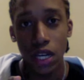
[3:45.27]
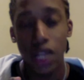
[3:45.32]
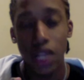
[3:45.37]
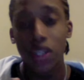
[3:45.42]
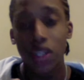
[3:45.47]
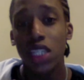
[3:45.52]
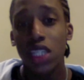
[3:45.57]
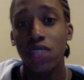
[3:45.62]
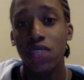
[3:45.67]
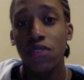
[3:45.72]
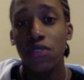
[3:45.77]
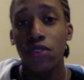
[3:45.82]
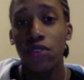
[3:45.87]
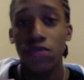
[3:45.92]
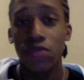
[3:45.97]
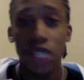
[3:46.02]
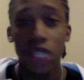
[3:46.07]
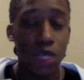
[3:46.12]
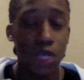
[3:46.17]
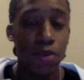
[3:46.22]
And this is for
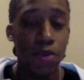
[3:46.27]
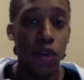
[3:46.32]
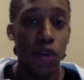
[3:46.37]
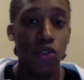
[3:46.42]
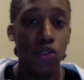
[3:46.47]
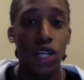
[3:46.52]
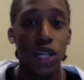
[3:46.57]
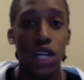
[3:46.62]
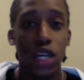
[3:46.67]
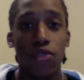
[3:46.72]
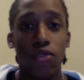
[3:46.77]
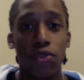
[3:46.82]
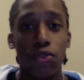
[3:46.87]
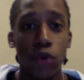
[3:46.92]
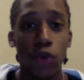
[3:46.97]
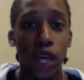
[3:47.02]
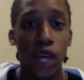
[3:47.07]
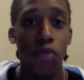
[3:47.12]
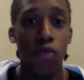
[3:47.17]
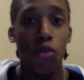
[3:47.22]
£6 you get the
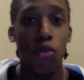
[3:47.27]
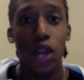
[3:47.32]
full game